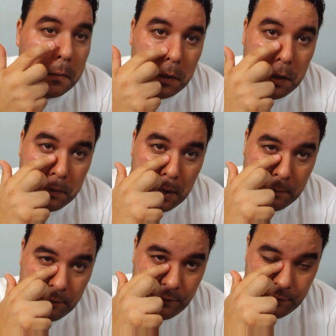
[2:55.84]
Keep tapping
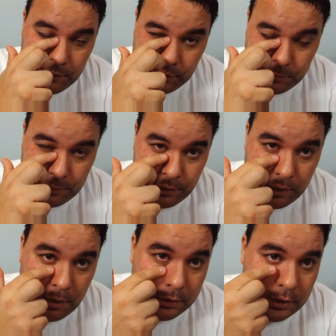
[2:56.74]
it. If you ever use spirit
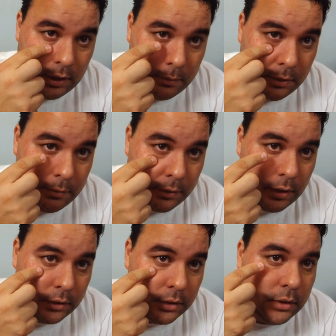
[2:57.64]
gum, it's the same type of
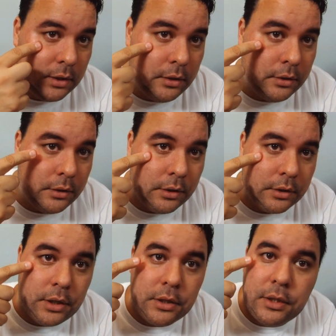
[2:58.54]
thing. Just see, you can
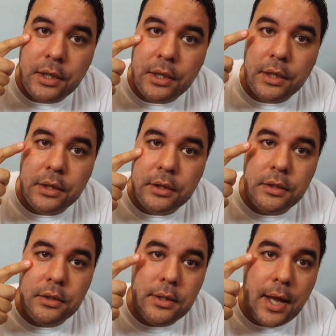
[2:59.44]
start seeing it get
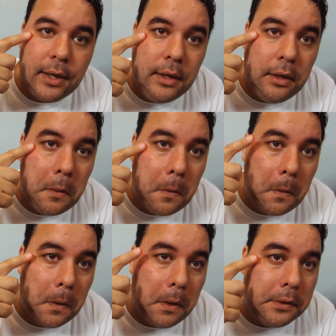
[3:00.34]
tacky.
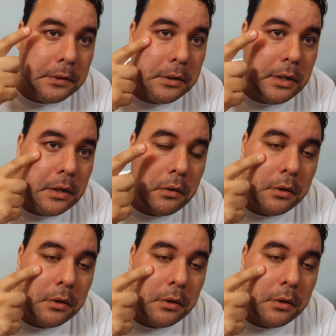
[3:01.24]
And you don't need a whole